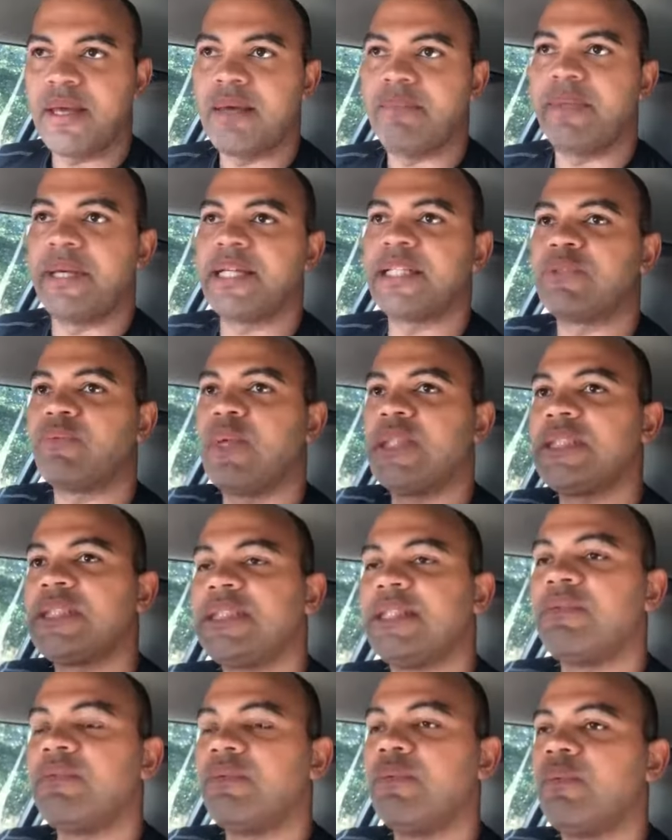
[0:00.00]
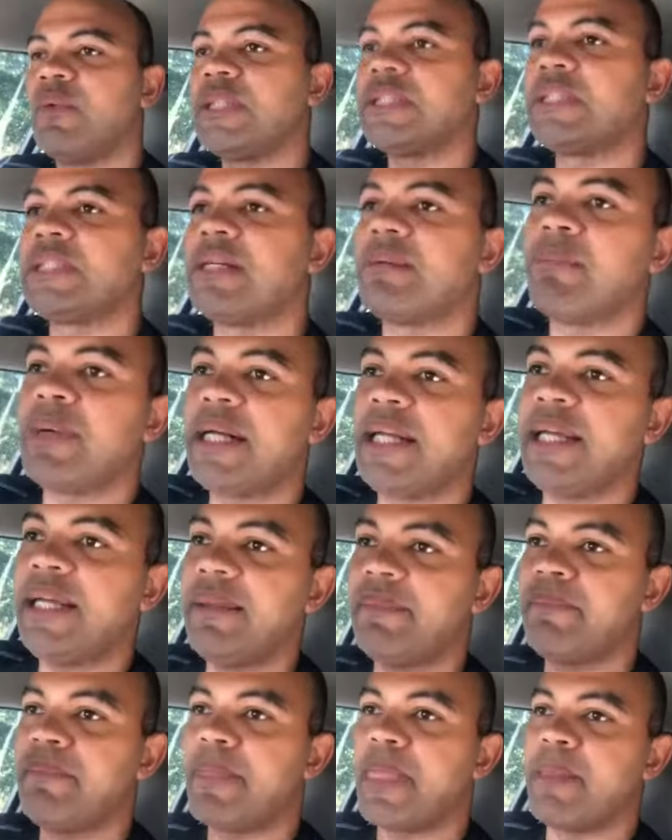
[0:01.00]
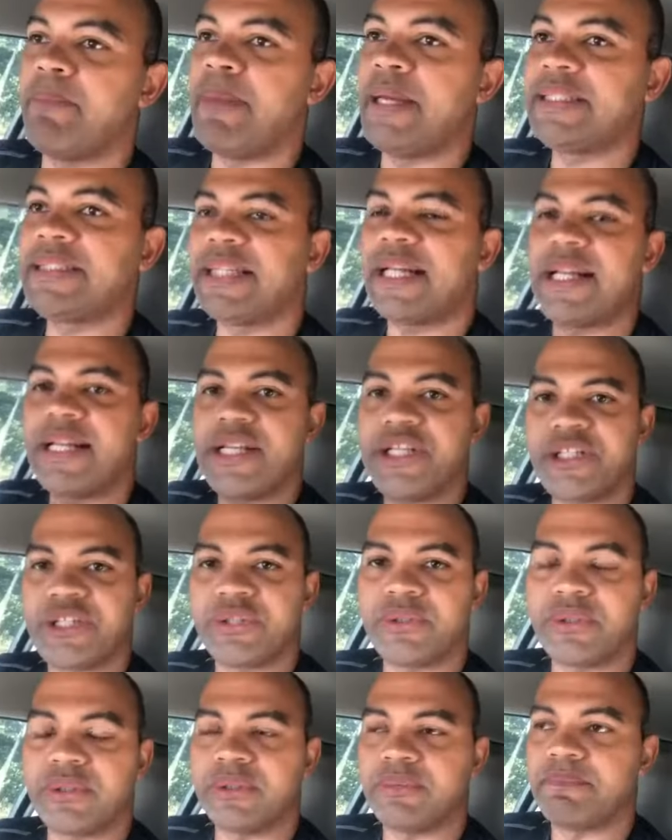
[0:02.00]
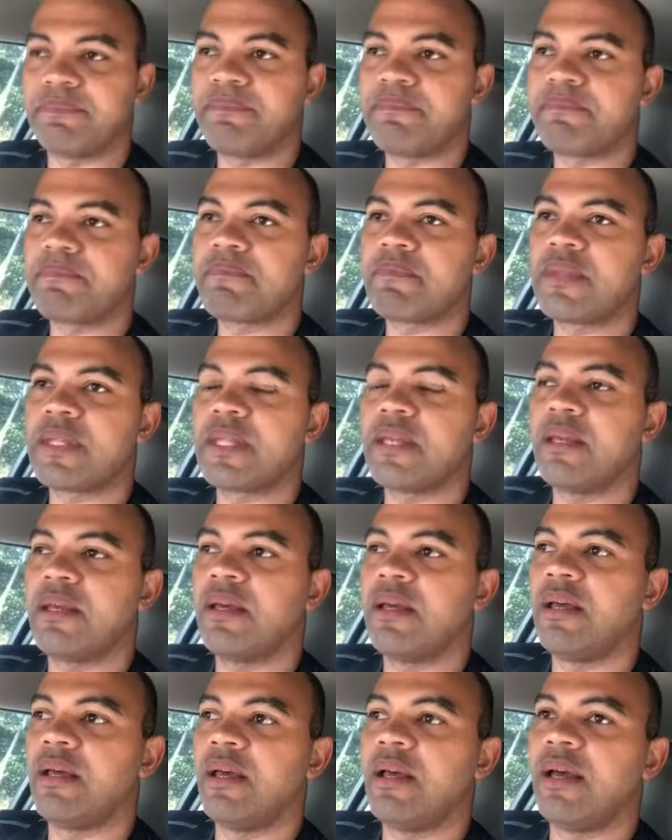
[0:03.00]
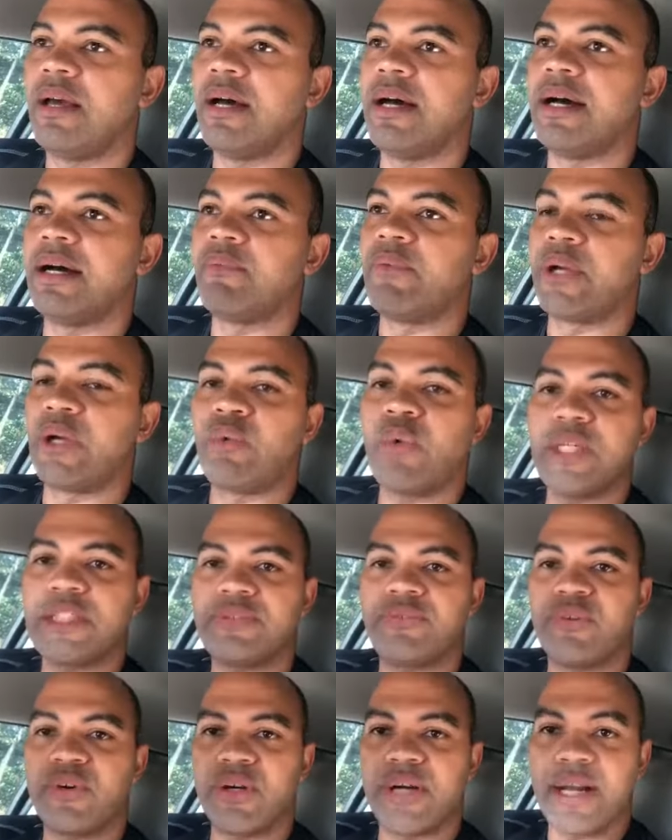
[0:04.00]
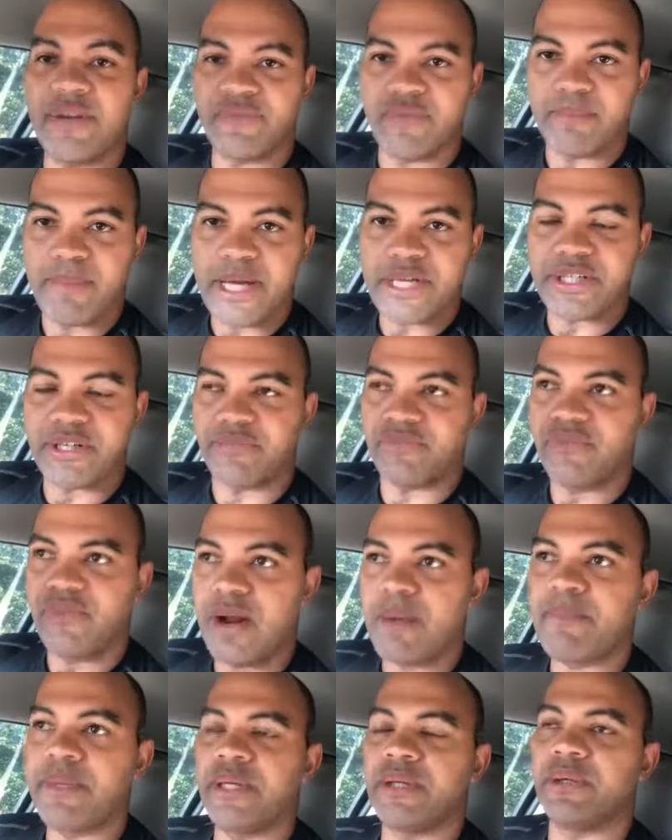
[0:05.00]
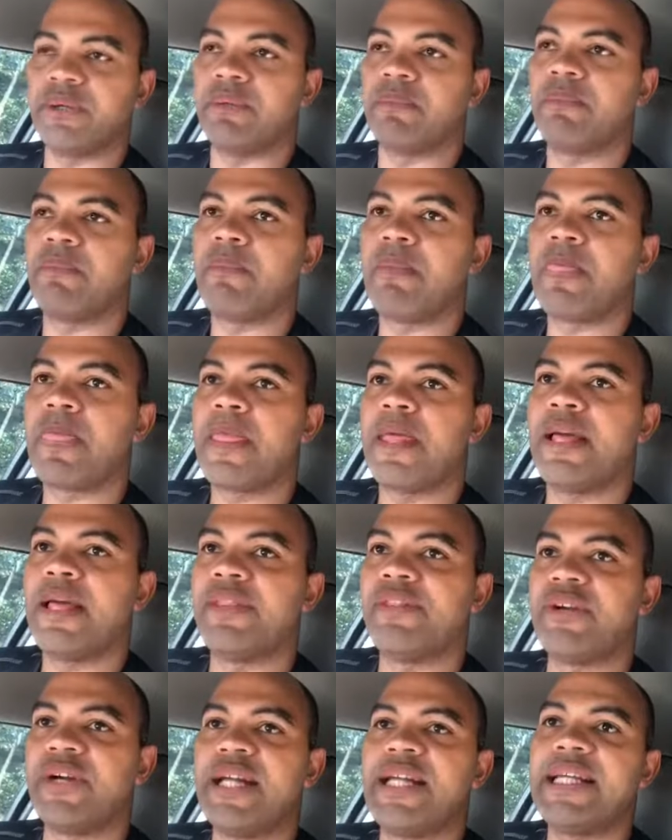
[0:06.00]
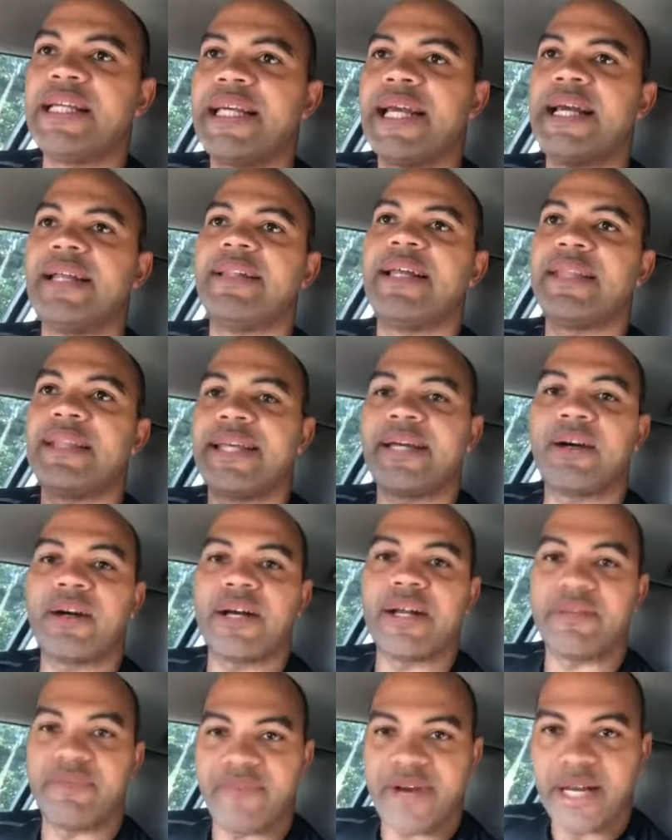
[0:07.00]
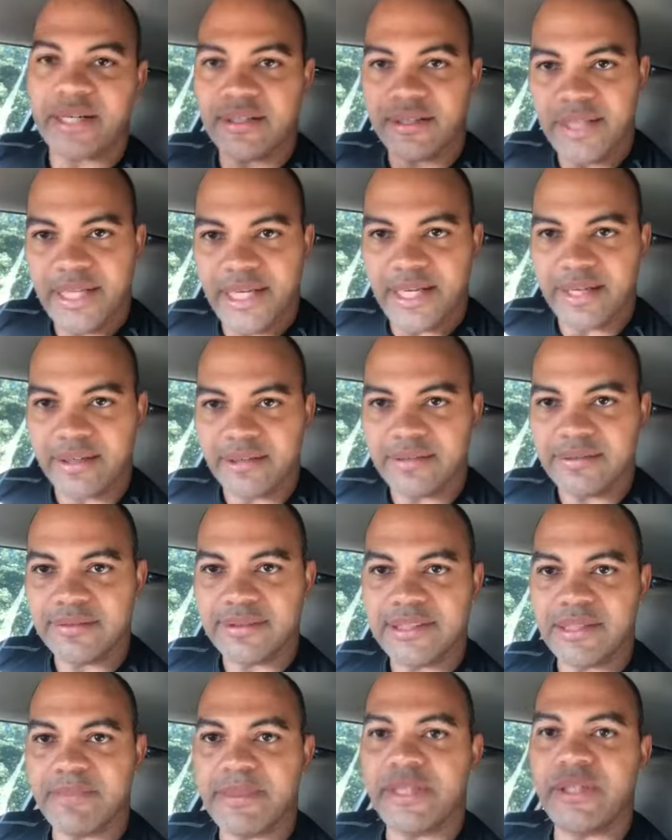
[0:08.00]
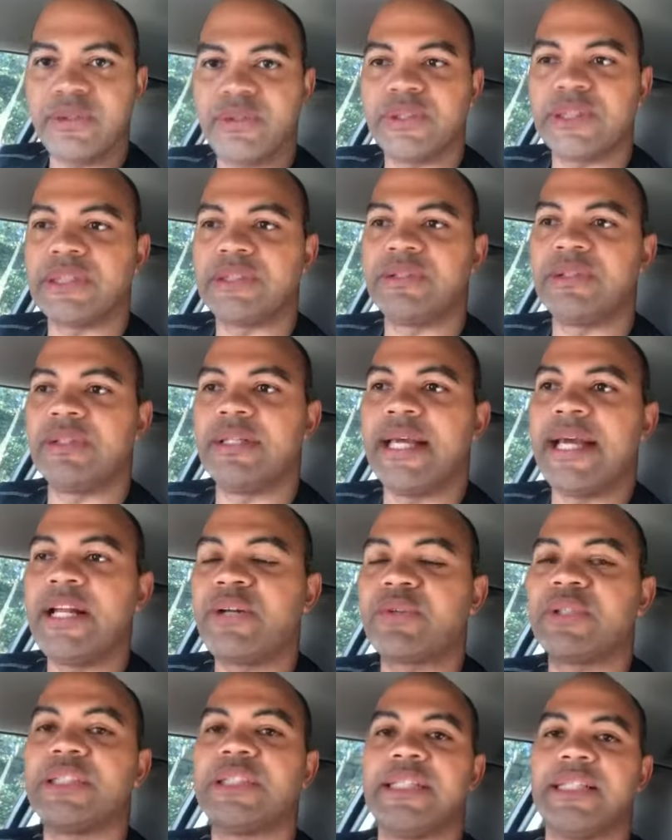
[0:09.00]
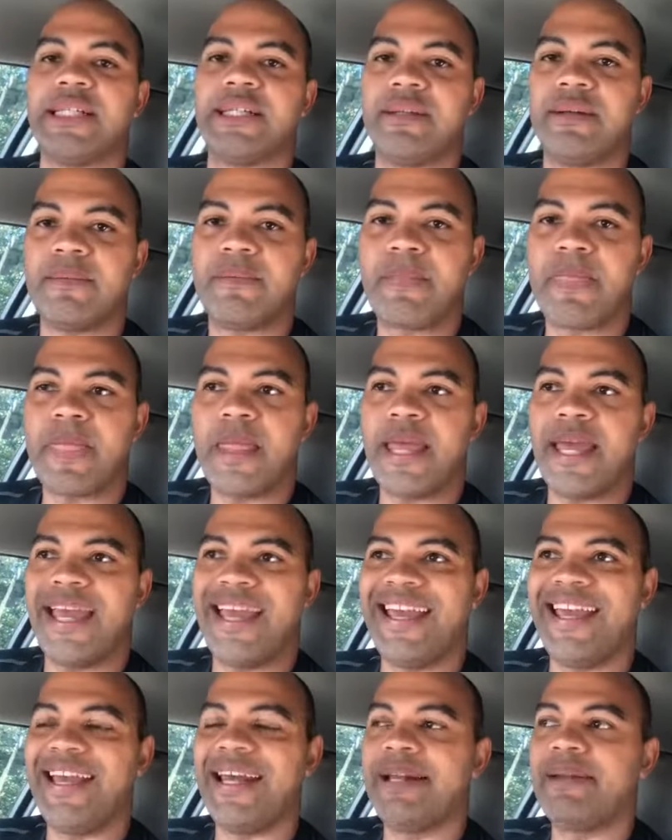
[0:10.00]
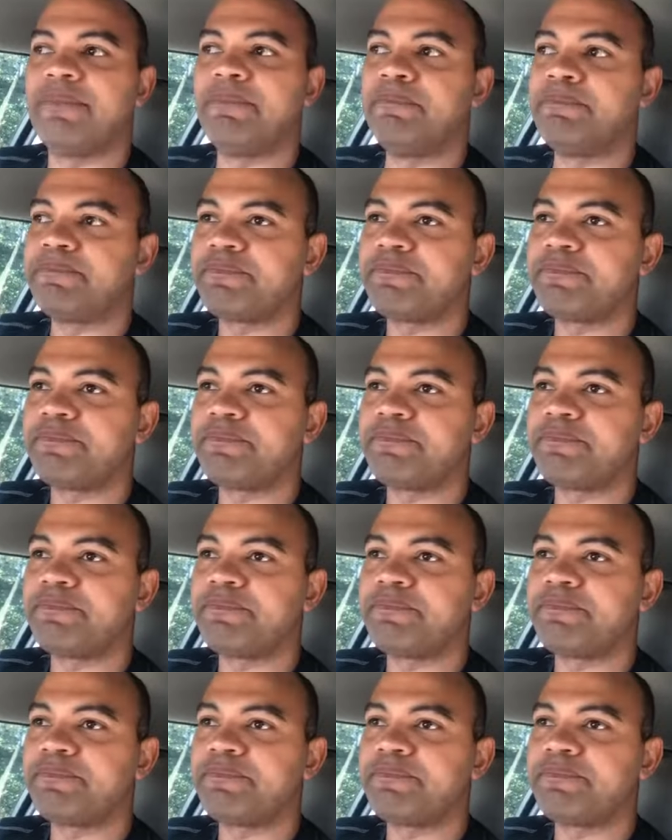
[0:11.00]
Because once somebody makes that initial request for information from you, they're indicating that they are in fact a lead, somebody who is interested in